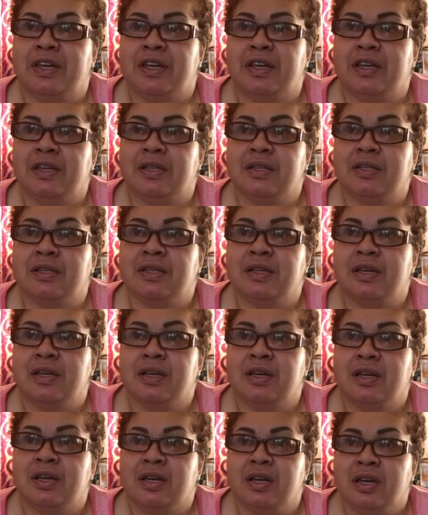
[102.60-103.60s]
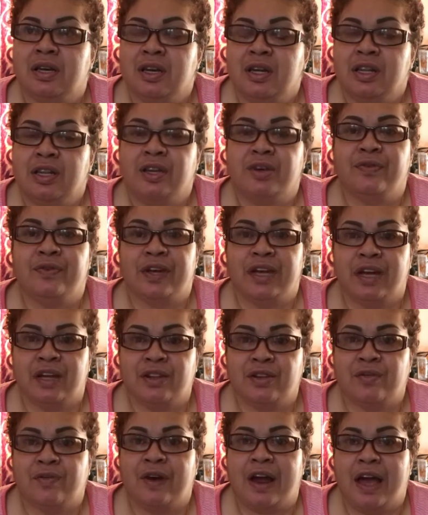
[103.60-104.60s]
things literally
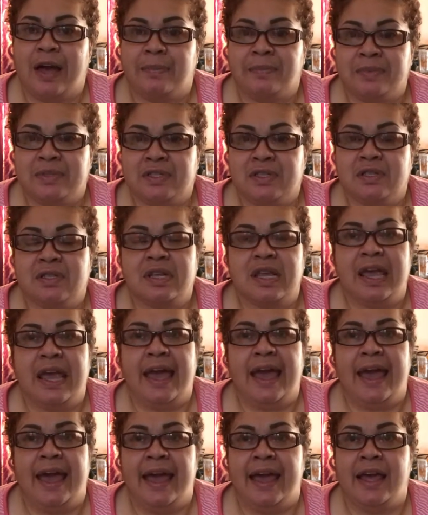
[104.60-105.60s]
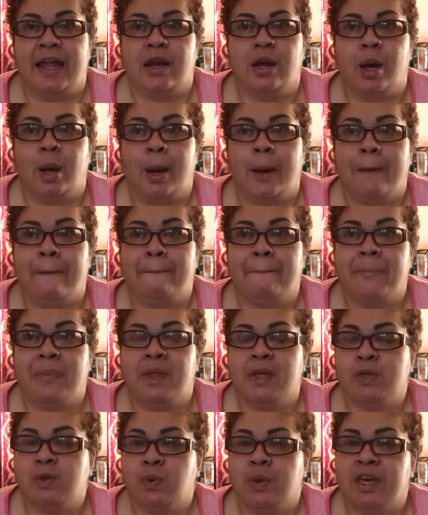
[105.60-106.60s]
under wraps and um,
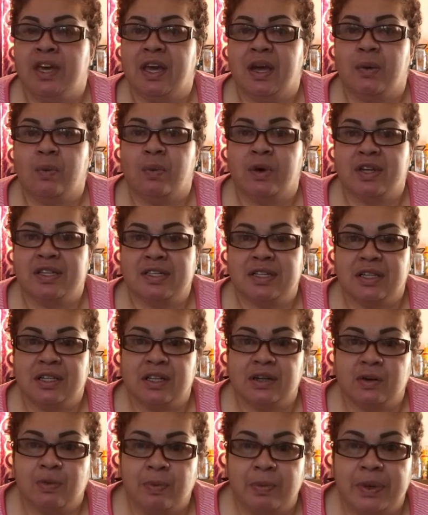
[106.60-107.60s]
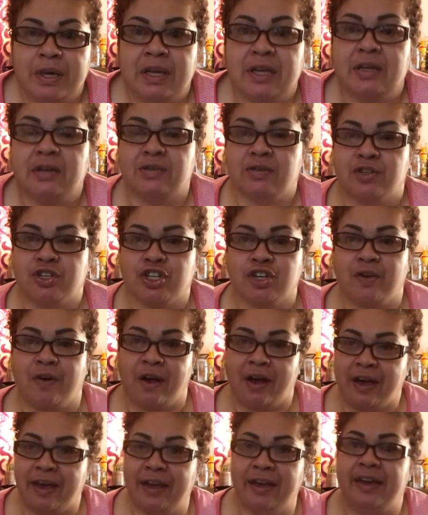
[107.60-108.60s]
this weekend was a little bit
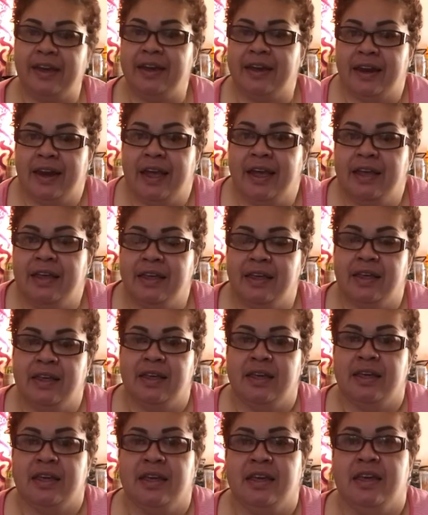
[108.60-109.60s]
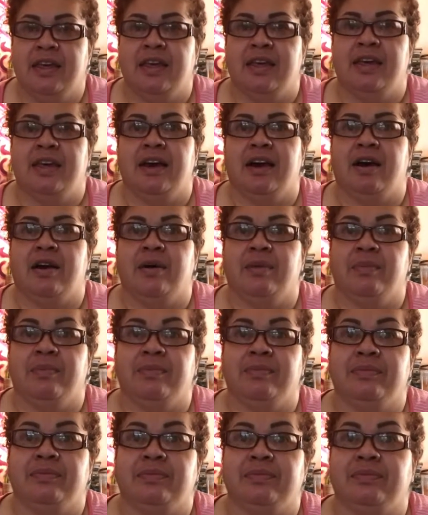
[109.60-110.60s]
trying and um,
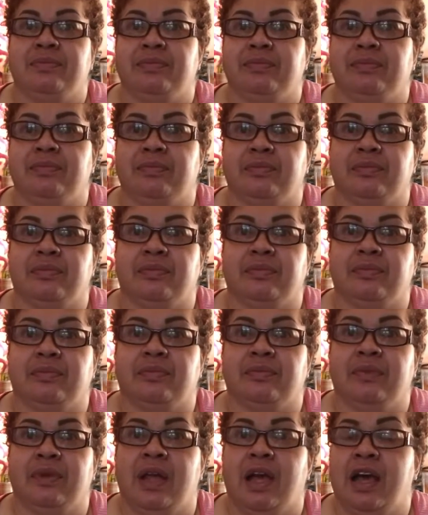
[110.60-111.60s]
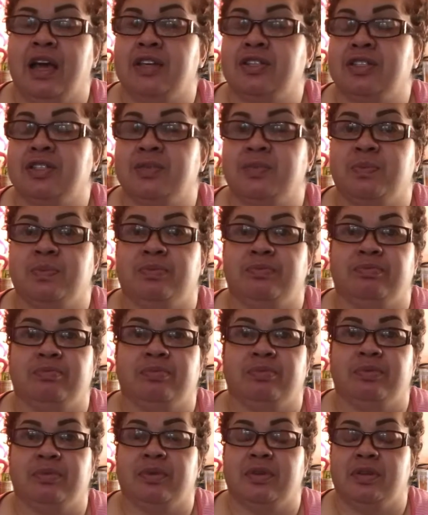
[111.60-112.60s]
I just
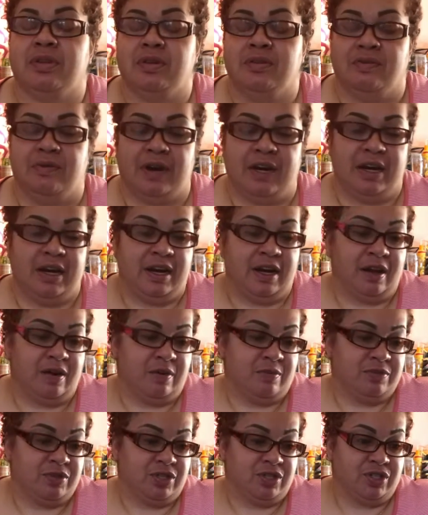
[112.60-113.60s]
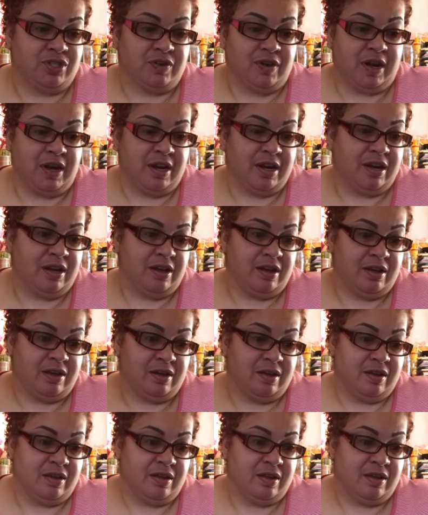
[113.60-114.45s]
right now I'm just trying to